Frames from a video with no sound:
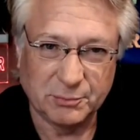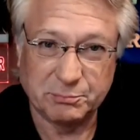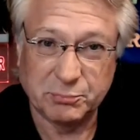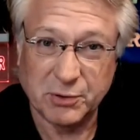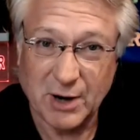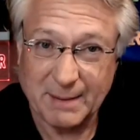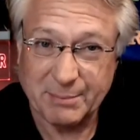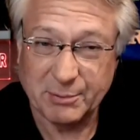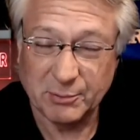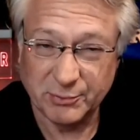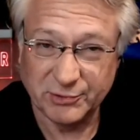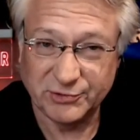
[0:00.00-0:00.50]

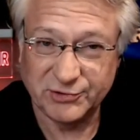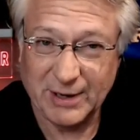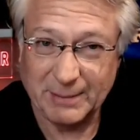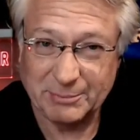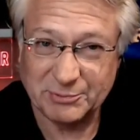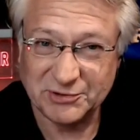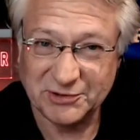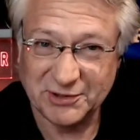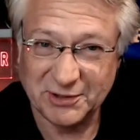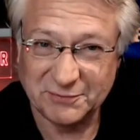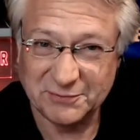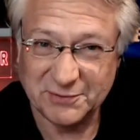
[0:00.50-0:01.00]
proper
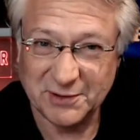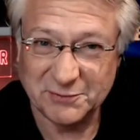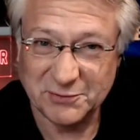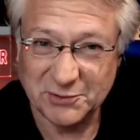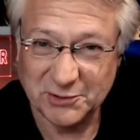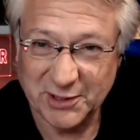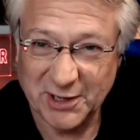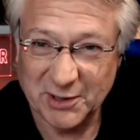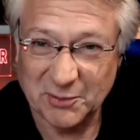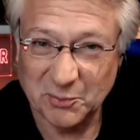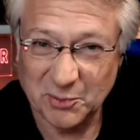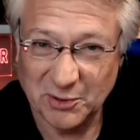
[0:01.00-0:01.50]
reception of
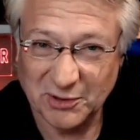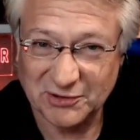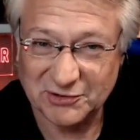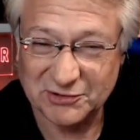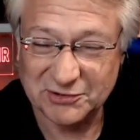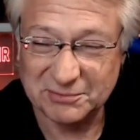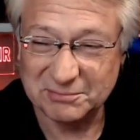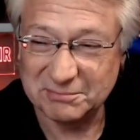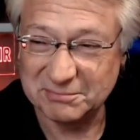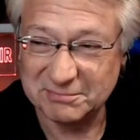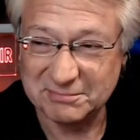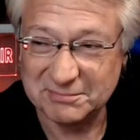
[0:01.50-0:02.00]
your
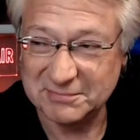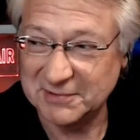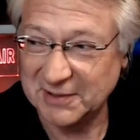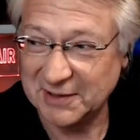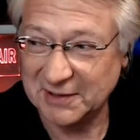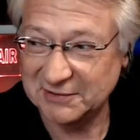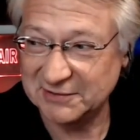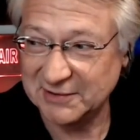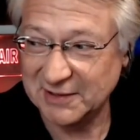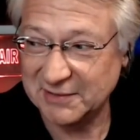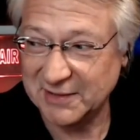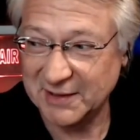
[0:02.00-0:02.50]
networks. Did
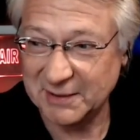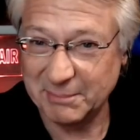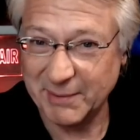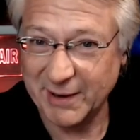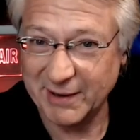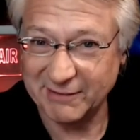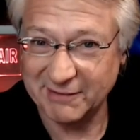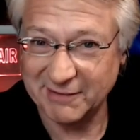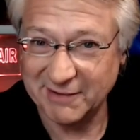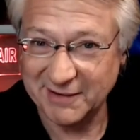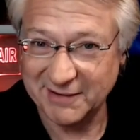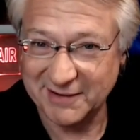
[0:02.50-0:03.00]
I say that
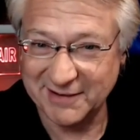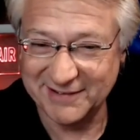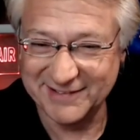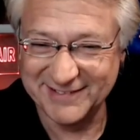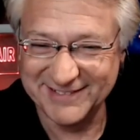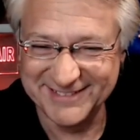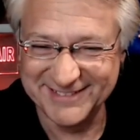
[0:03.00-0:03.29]
about right?